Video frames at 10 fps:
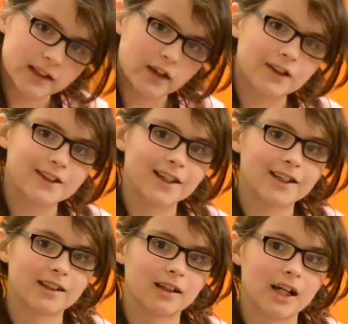sounds
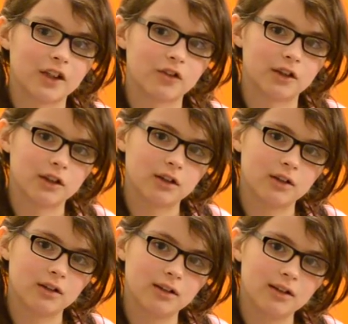less electric.
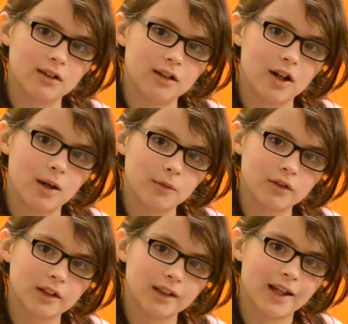
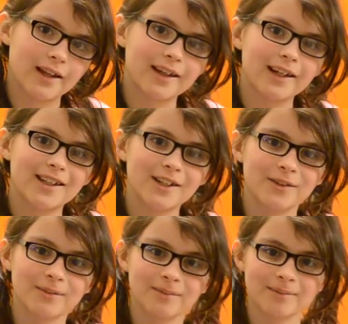Almost like that. Thank you.